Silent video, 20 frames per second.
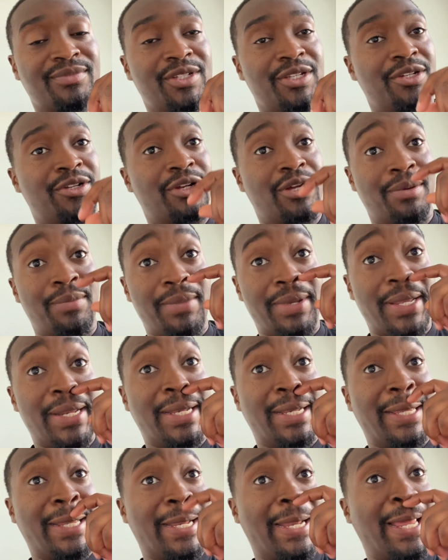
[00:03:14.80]
You know what I mean?
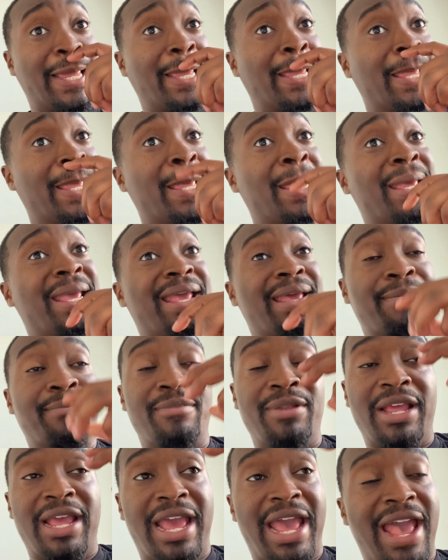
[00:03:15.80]
Like, like,
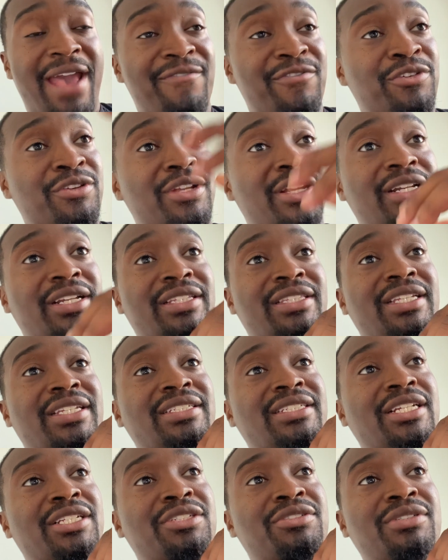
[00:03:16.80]
and have you done the things
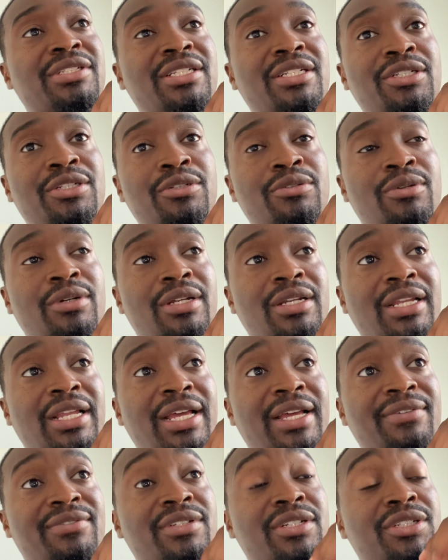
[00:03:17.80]
that you need to do on
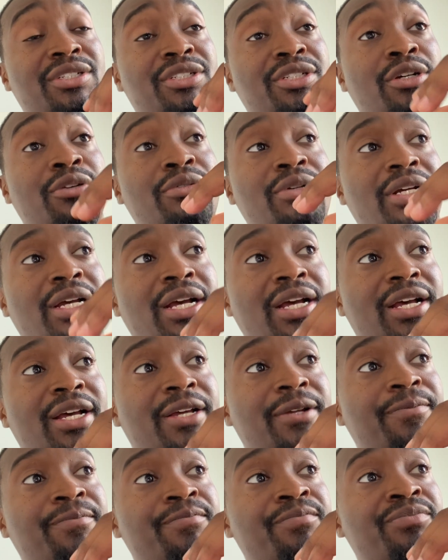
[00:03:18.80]
life to show
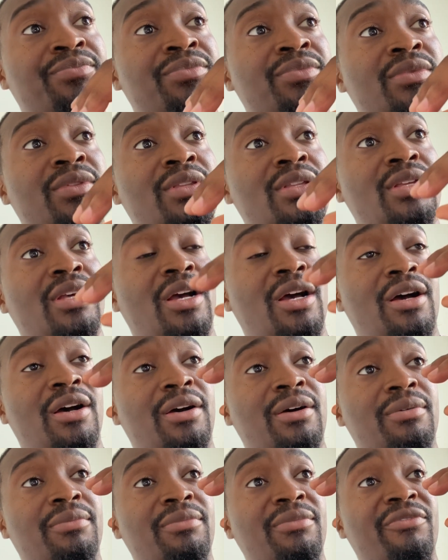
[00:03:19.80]
God
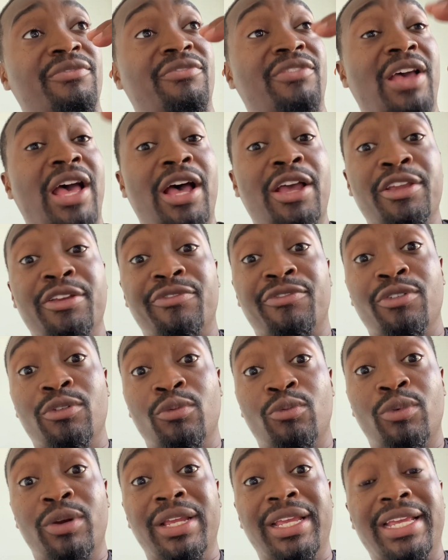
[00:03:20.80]
um, value for
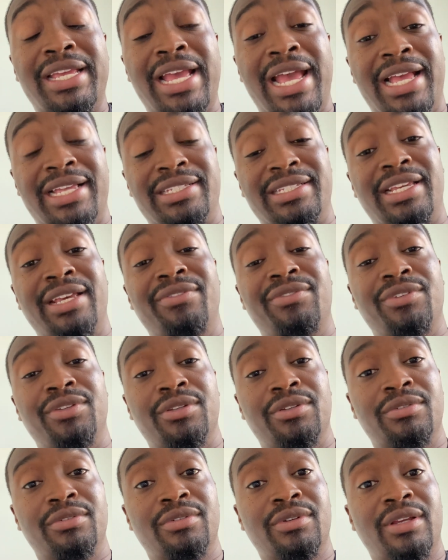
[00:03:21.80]
what He has given
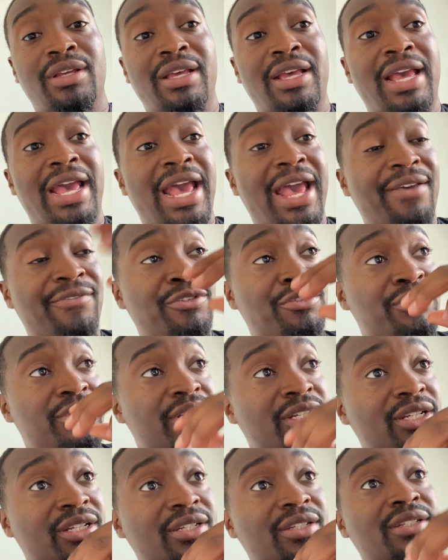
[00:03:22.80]
you? Have you
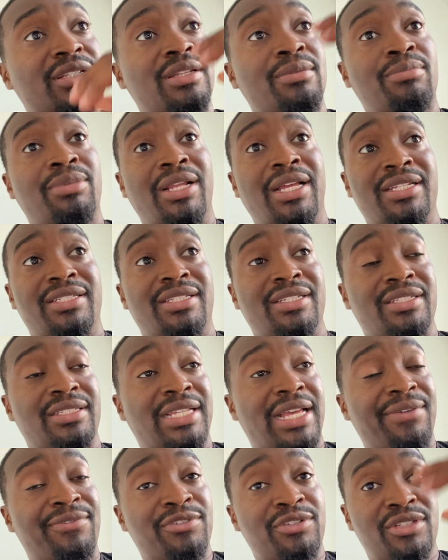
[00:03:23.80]
took the blessings?
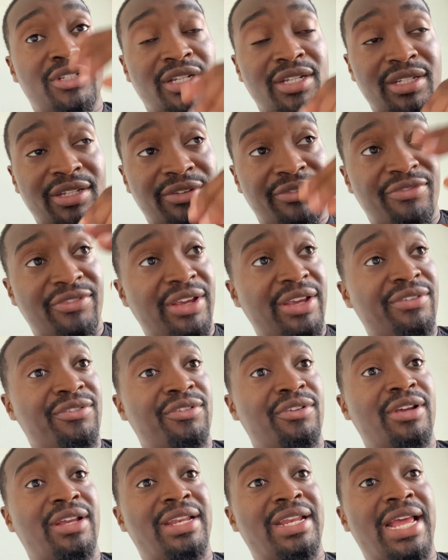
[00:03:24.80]
Have you took the favor
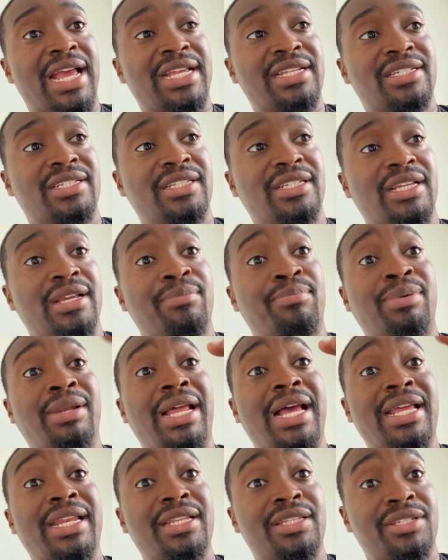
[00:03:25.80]
and actually
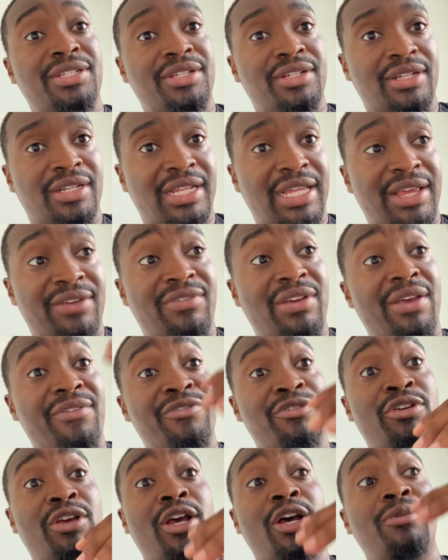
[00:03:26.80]
applied it to your life? Have
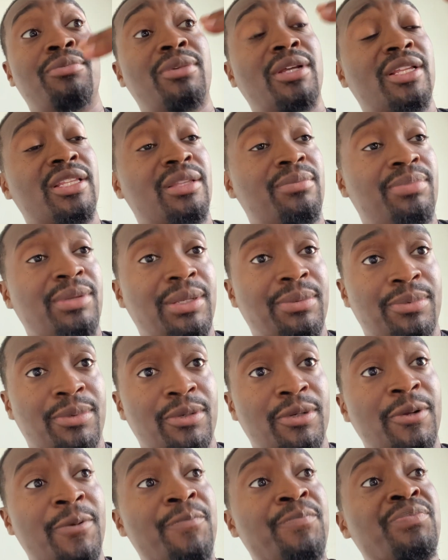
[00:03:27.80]
you helped other
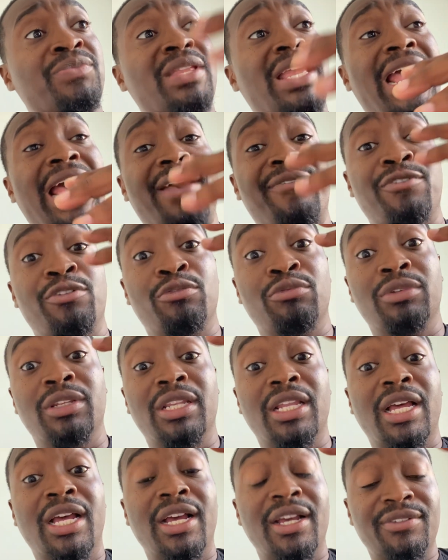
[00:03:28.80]
people? Have you
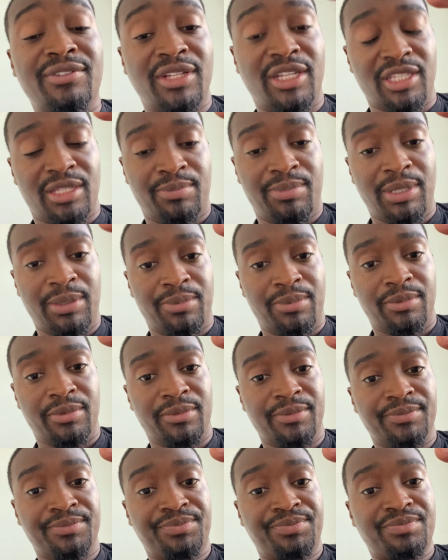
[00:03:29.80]
loved other people?
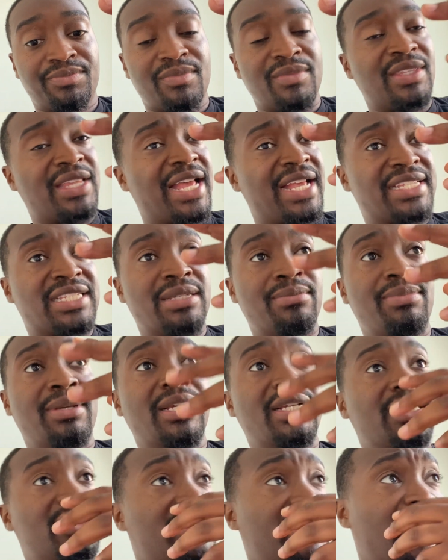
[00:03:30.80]
That's the
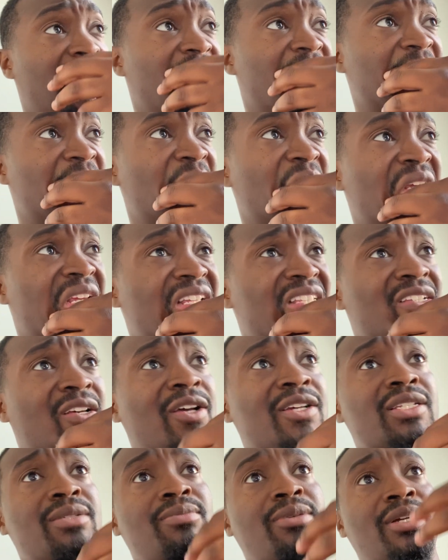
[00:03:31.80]
biggest thing because when He
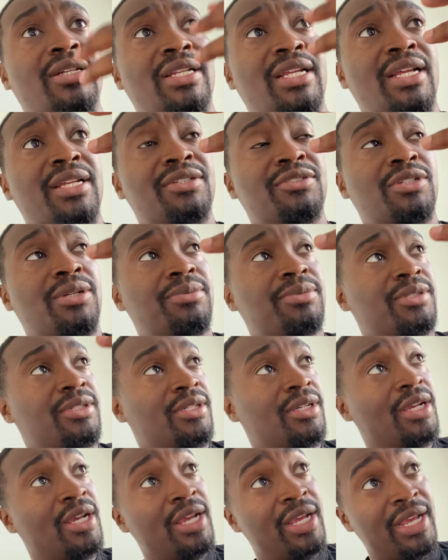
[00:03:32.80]
talks about that in
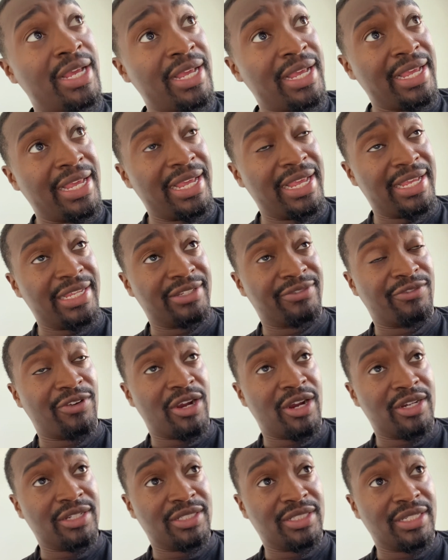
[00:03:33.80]
Scripture, as
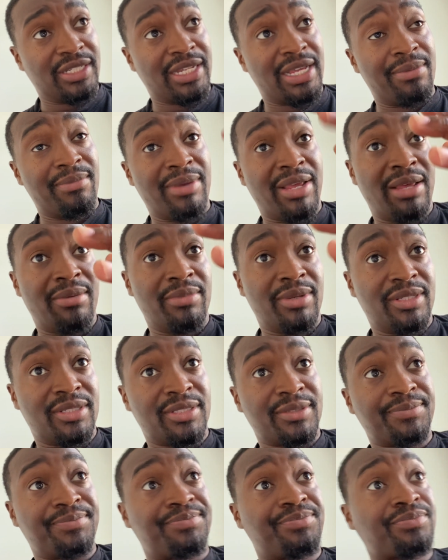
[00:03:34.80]
far as the commandments,
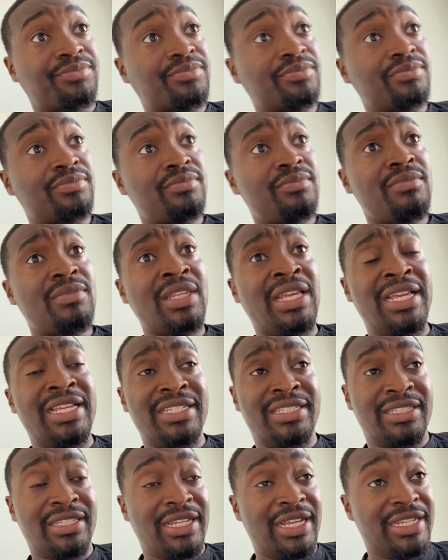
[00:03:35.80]

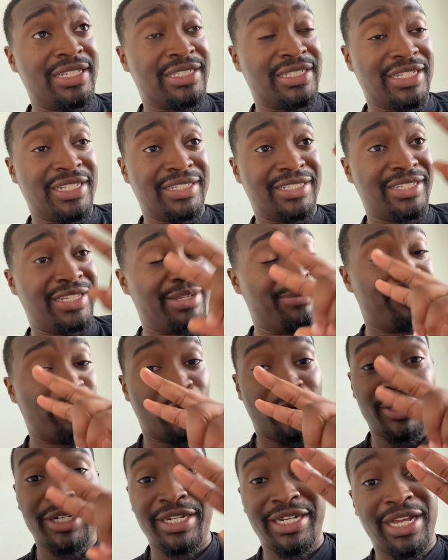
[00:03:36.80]
is is is He
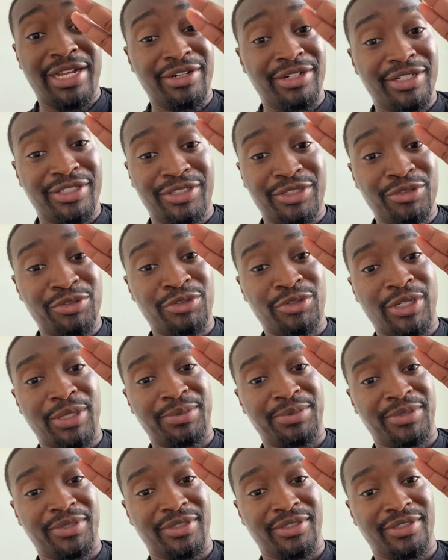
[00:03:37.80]
boiled it down to two
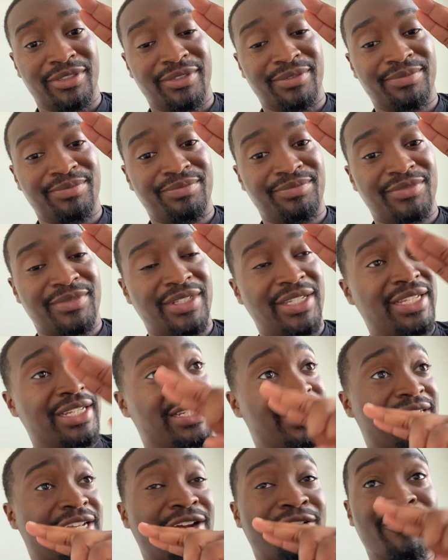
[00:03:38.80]
scriptures and
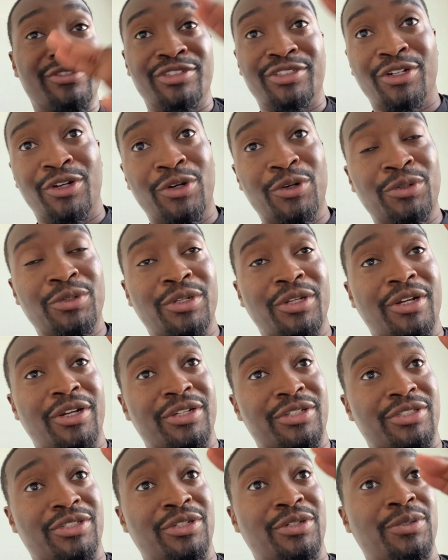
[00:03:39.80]
it covers the whole law.
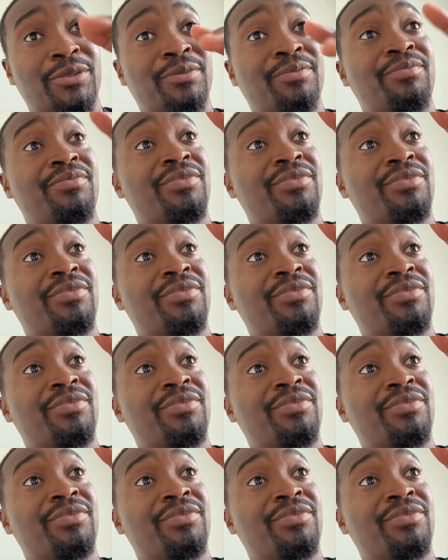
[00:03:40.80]
So